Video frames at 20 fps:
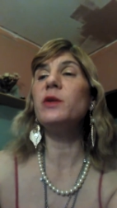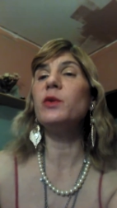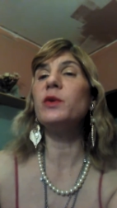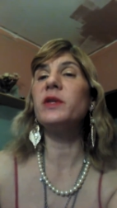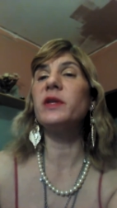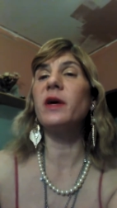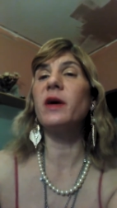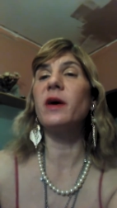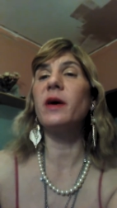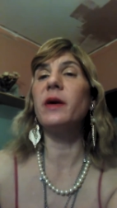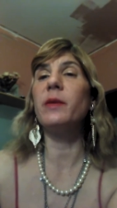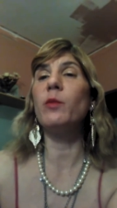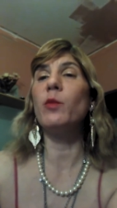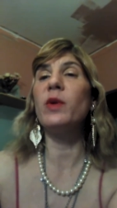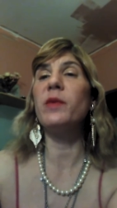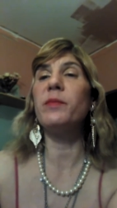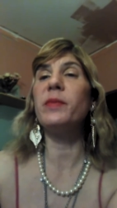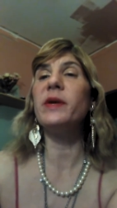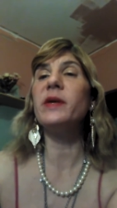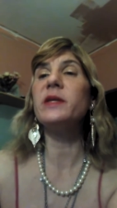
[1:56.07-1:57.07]
to a time
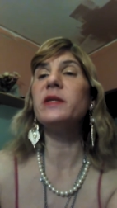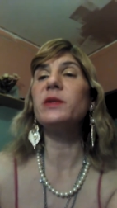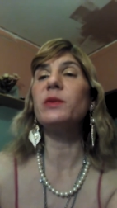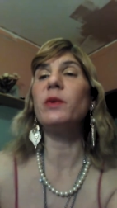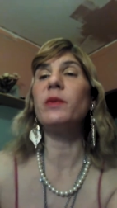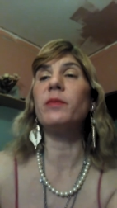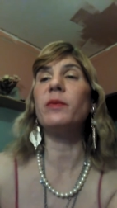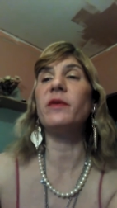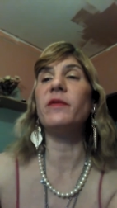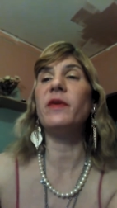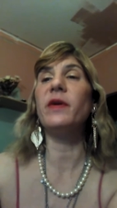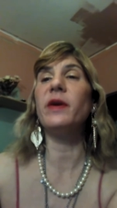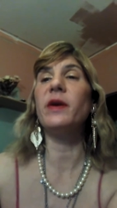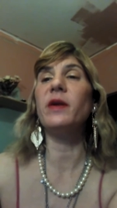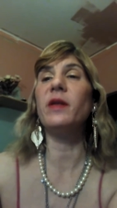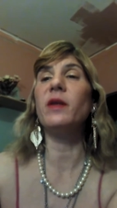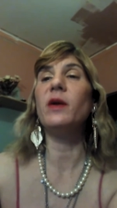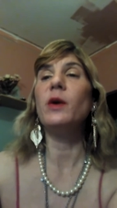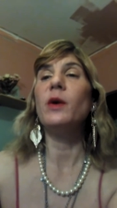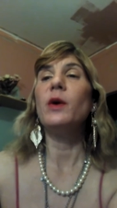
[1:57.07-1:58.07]
when peace will
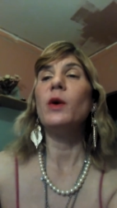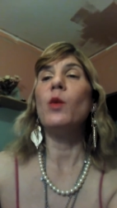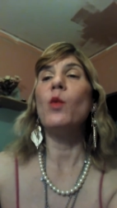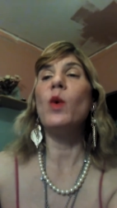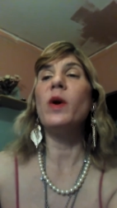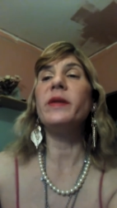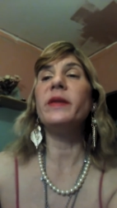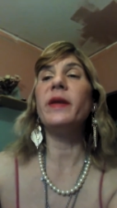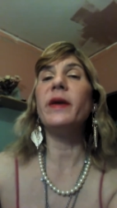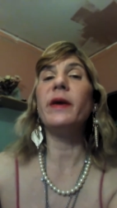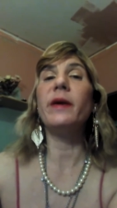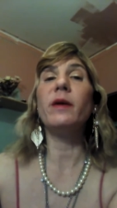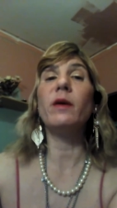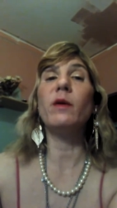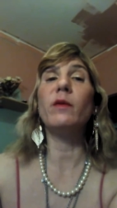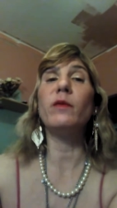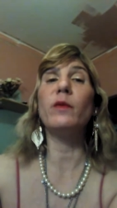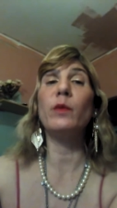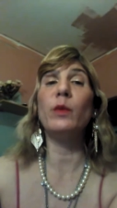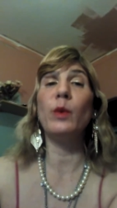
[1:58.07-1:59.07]
prevail one day
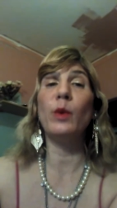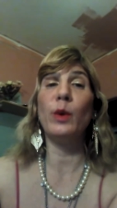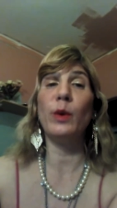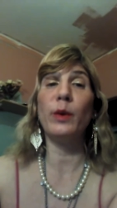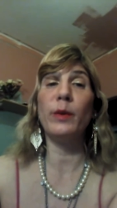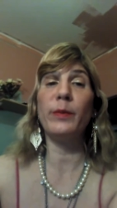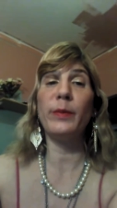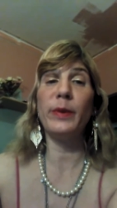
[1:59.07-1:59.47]
over war,